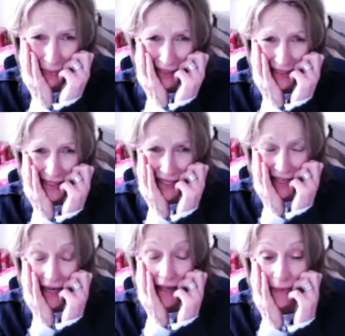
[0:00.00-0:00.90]
but it's,
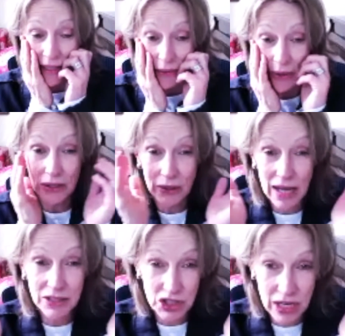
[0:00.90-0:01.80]
and I'm like, you
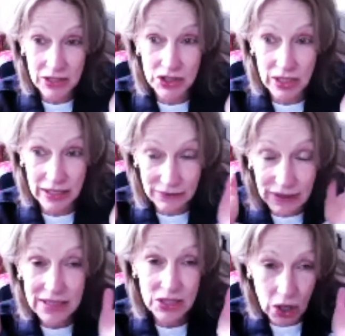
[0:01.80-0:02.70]
got to change even
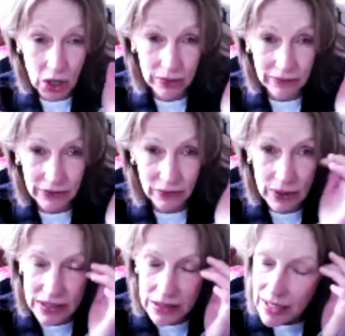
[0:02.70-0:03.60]
the tone of your
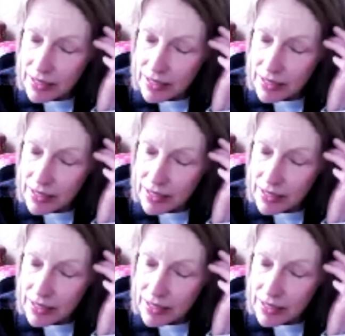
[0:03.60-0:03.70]
voice